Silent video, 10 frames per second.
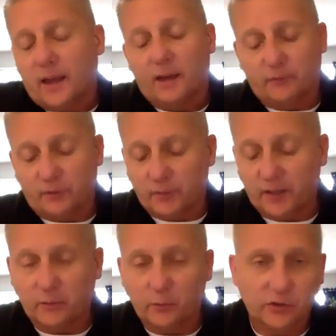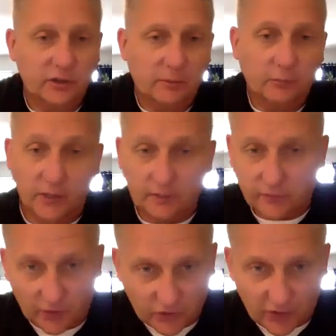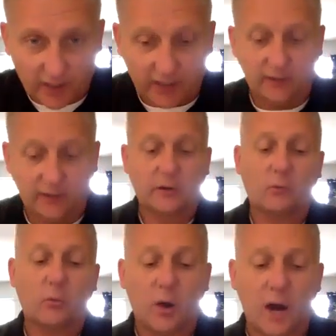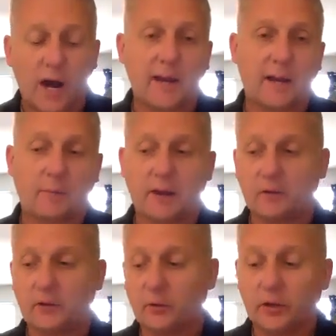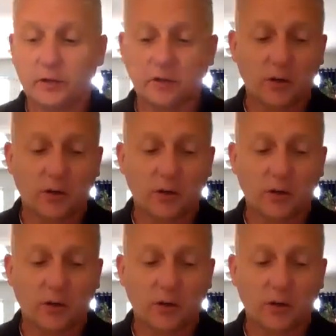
And for me, it was just completely frustrating. And I was like, why am I even doing this?